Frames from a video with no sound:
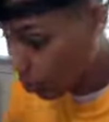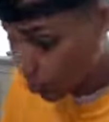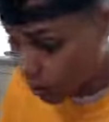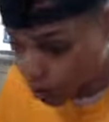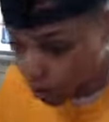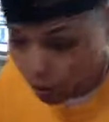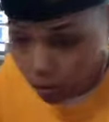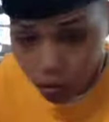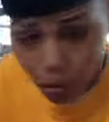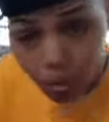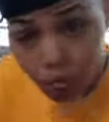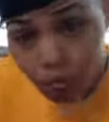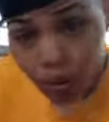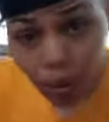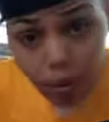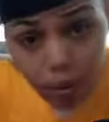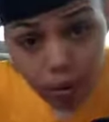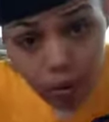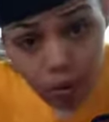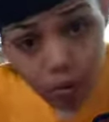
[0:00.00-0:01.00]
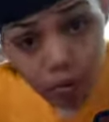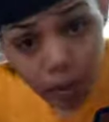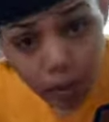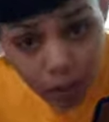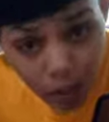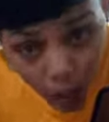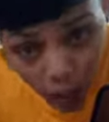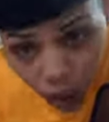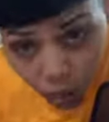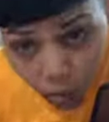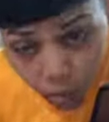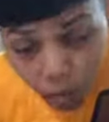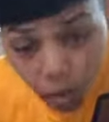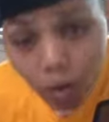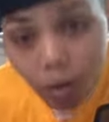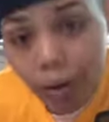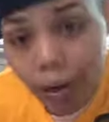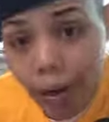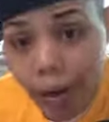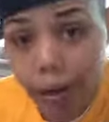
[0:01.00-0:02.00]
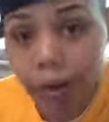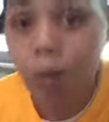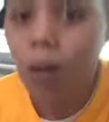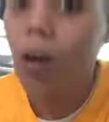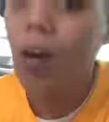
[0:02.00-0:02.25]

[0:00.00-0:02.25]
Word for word: reason you keep popping on my table. Oh, now I know.